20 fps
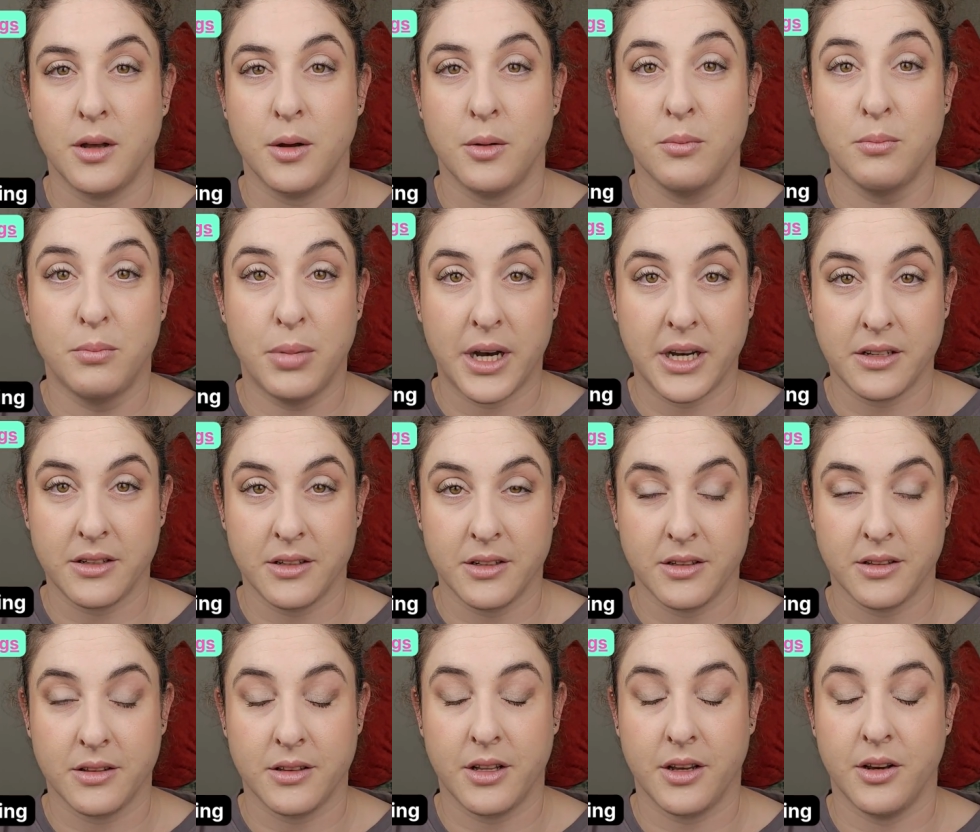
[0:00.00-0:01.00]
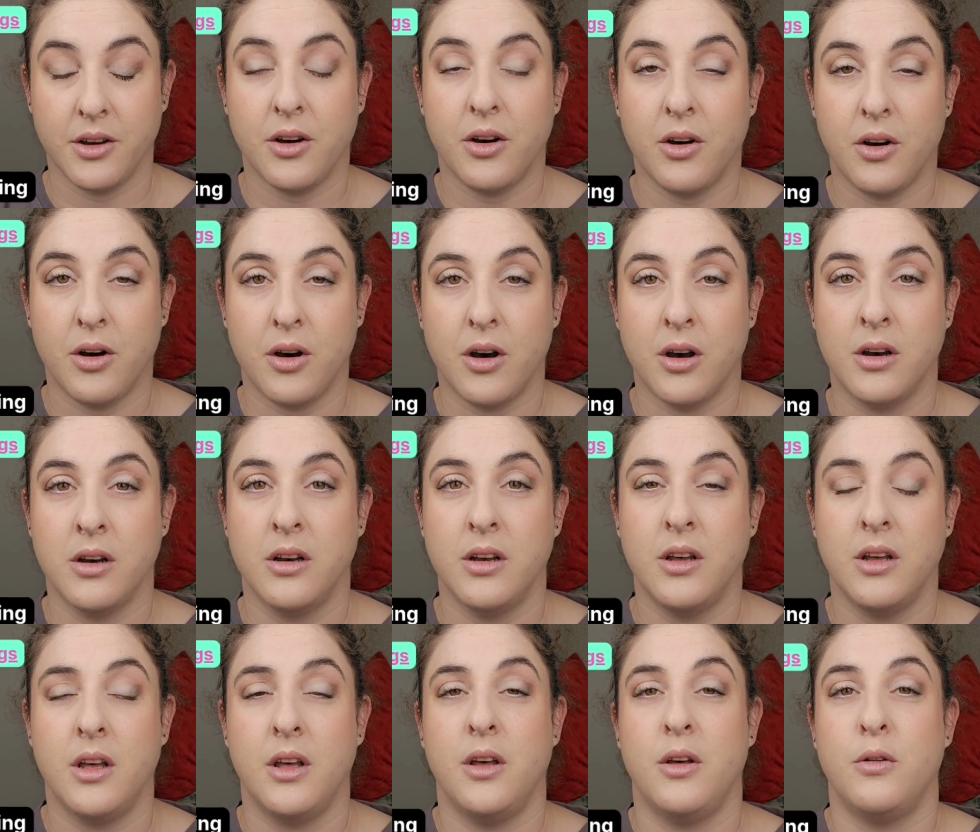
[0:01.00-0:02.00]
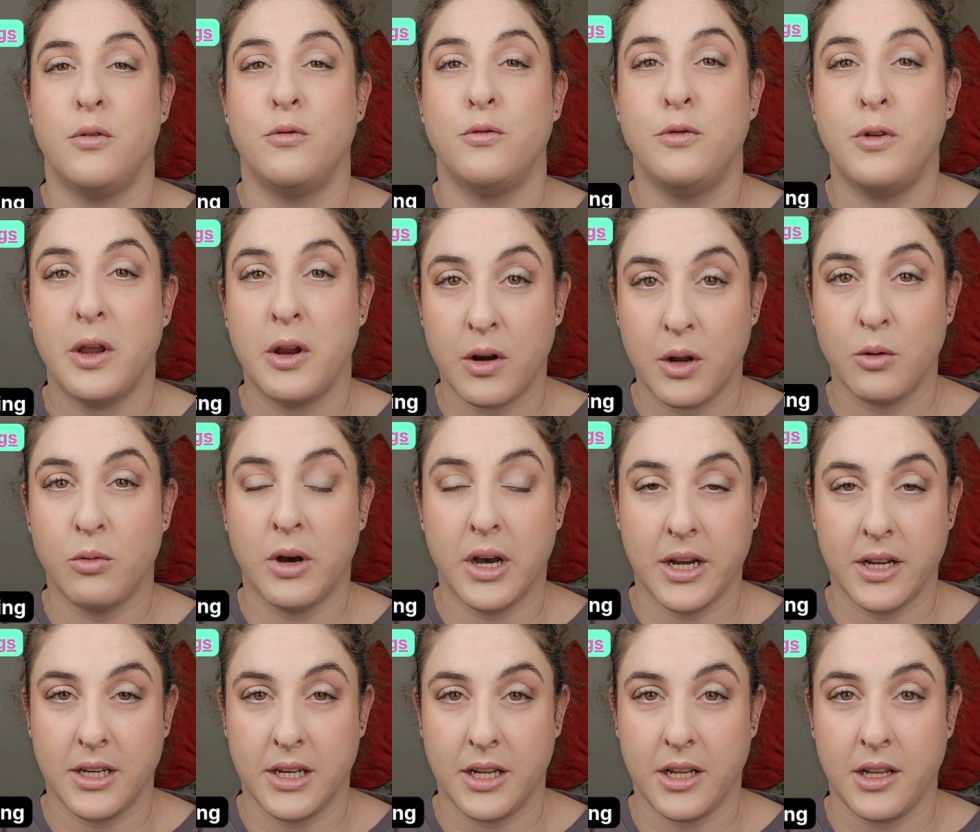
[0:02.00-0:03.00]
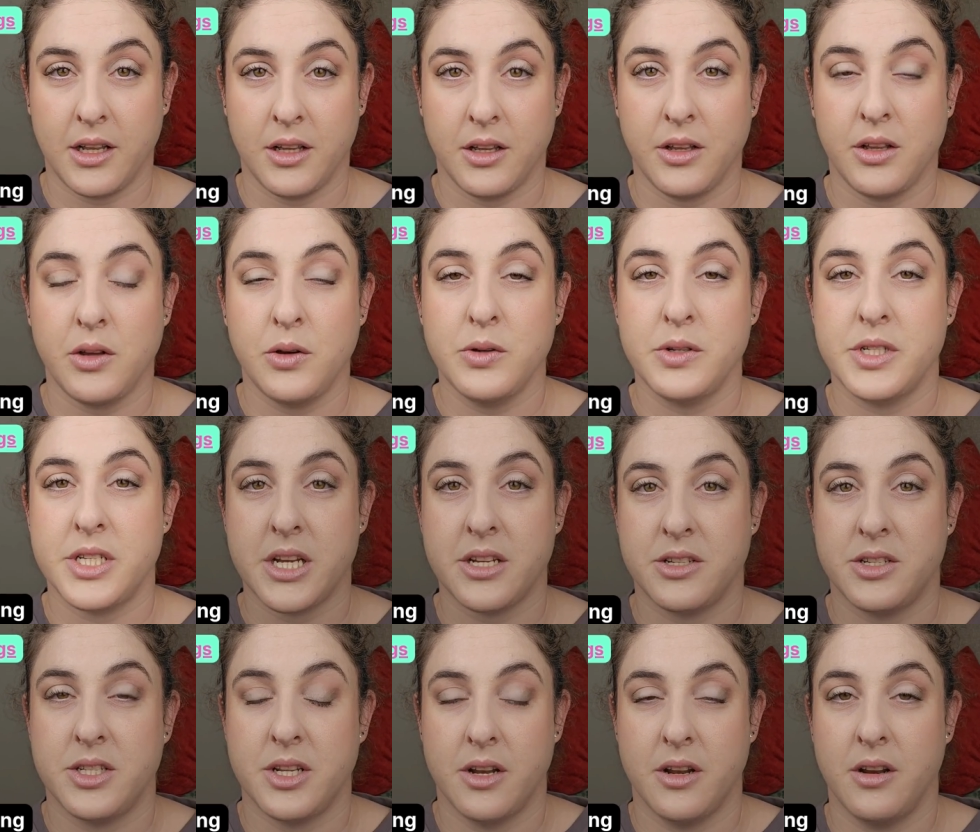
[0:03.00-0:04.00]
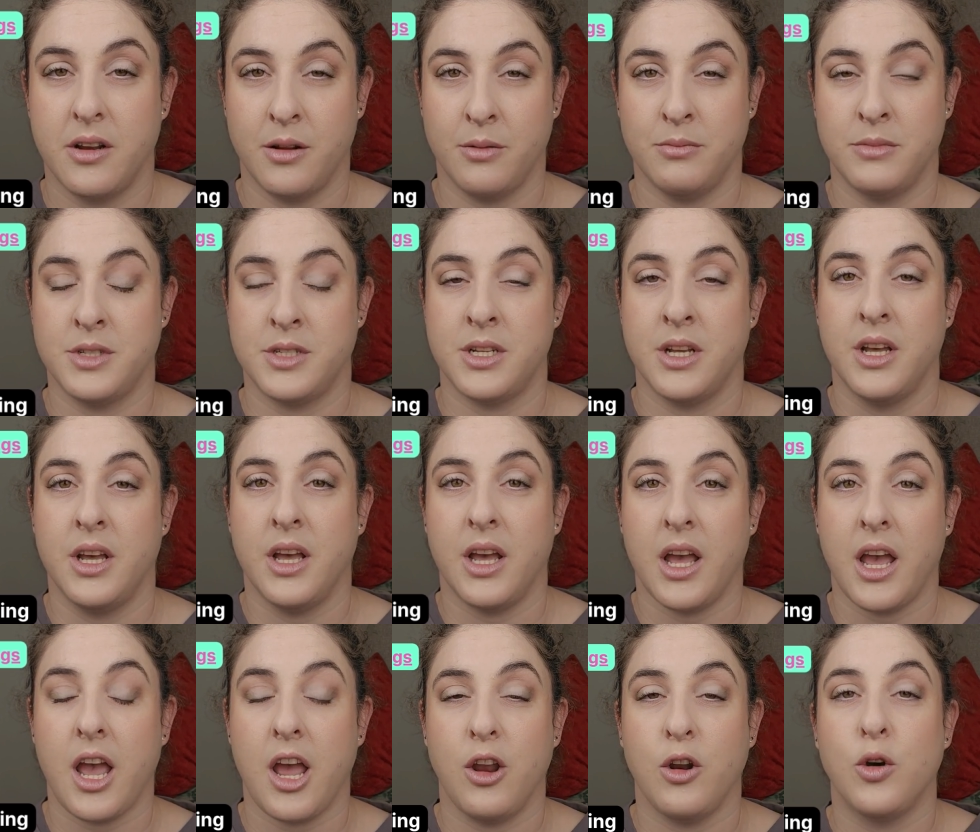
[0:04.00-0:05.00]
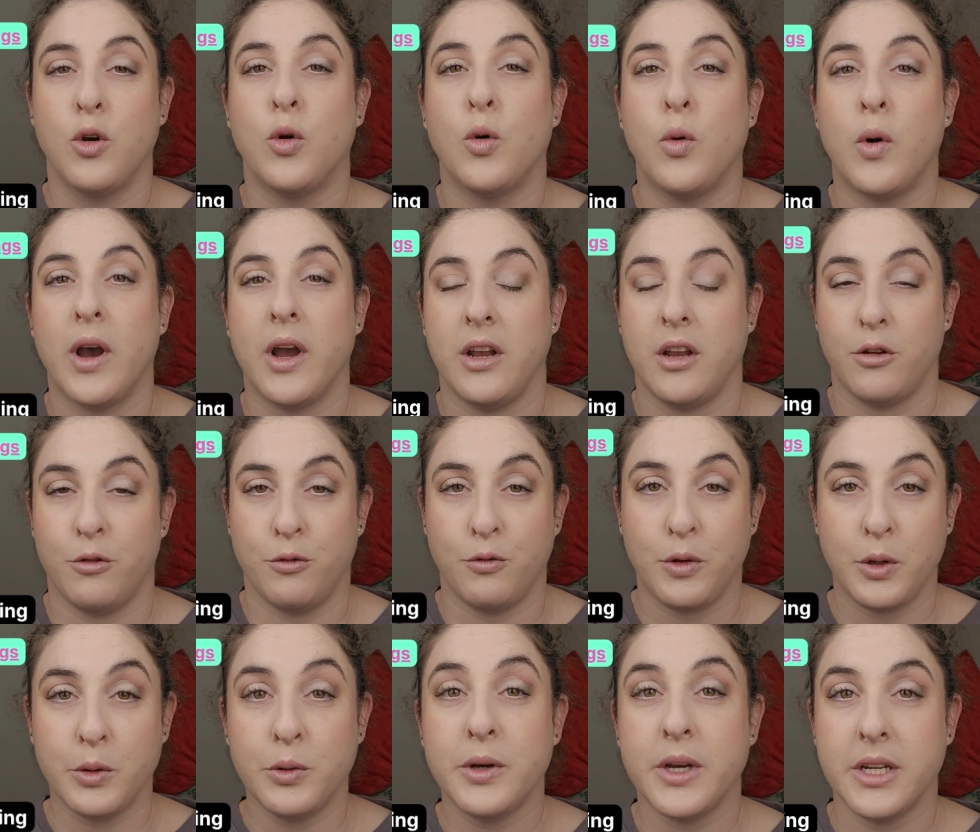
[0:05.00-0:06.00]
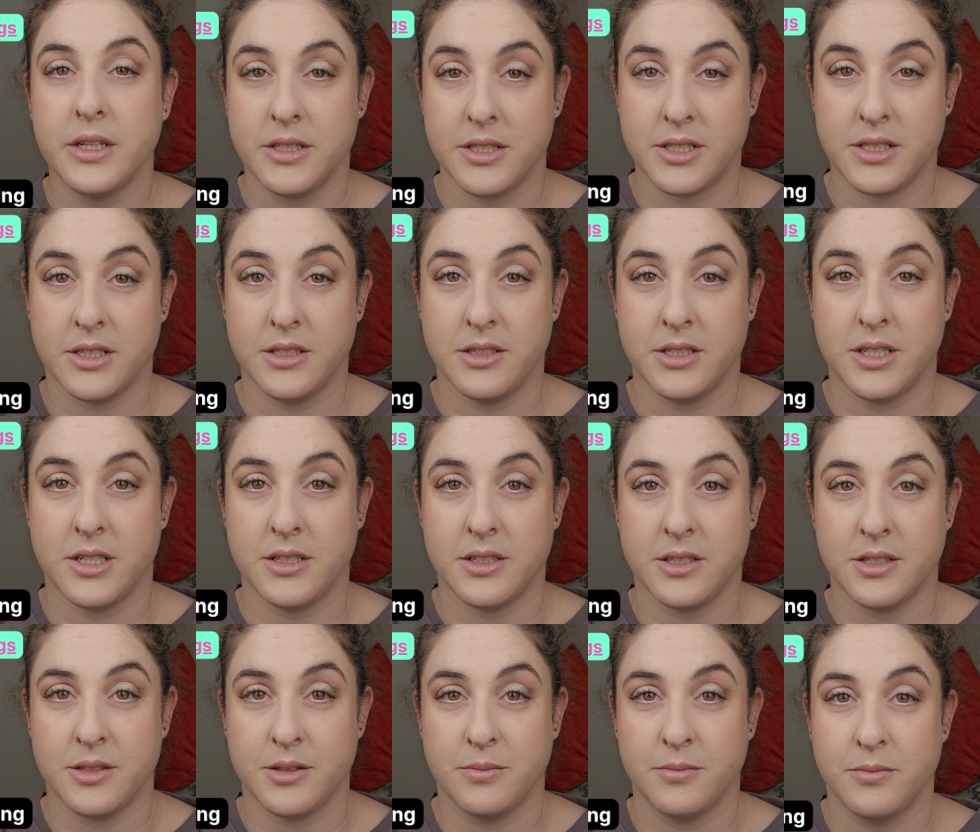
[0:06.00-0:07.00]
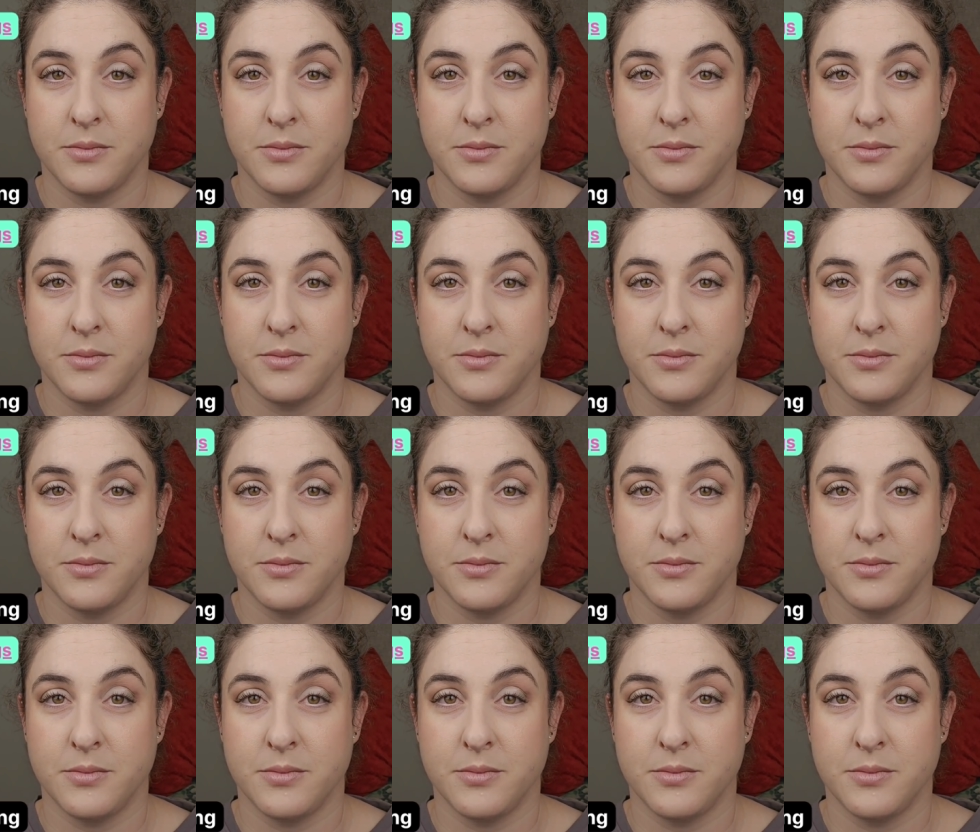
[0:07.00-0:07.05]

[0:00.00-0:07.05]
but they are very widely used as synonyms in quite a few instances.